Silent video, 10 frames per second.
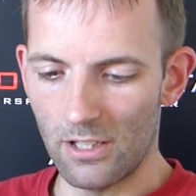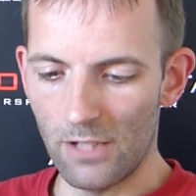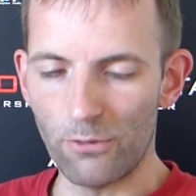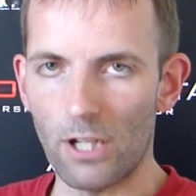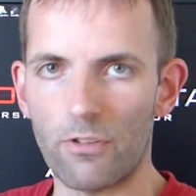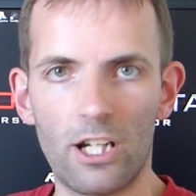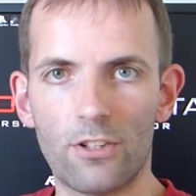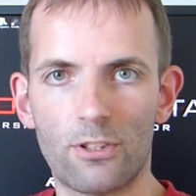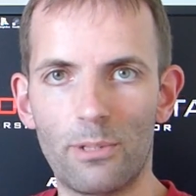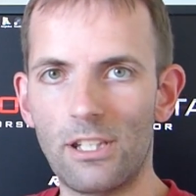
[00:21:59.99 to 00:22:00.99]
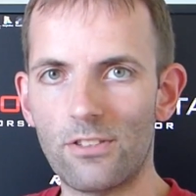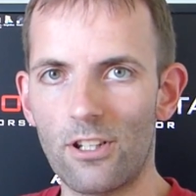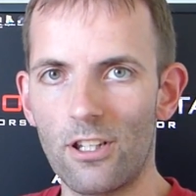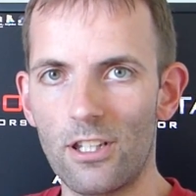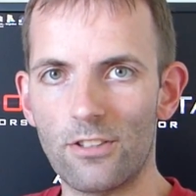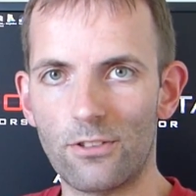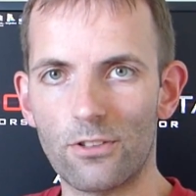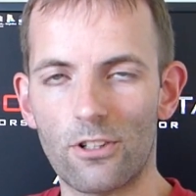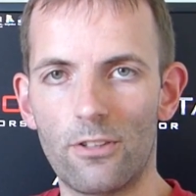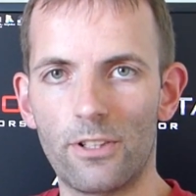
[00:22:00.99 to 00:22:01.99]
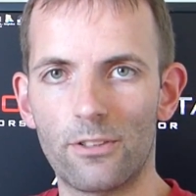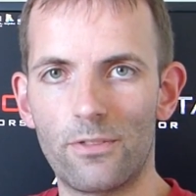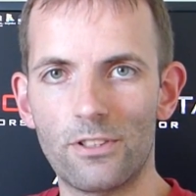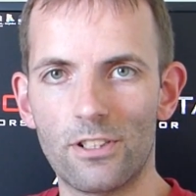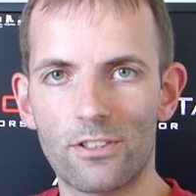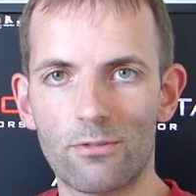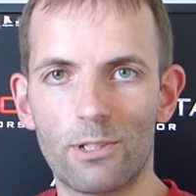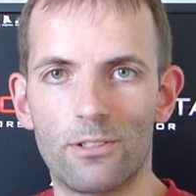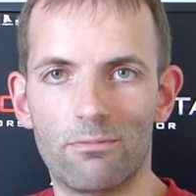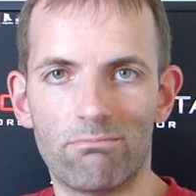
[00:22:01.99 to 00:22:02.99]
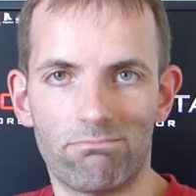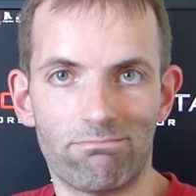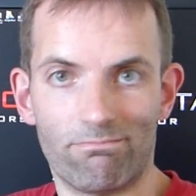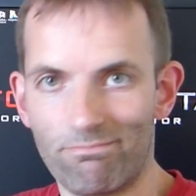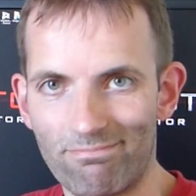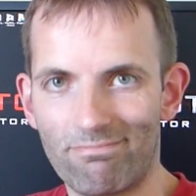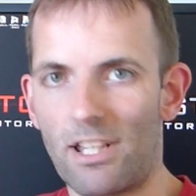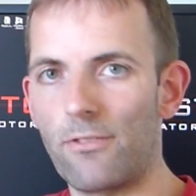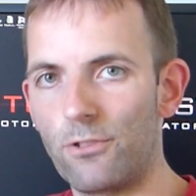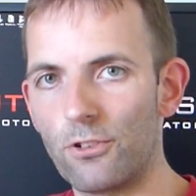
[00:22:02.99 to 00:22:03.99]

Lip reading: if you ever hear somebody say it's just rFactor physics, well, I've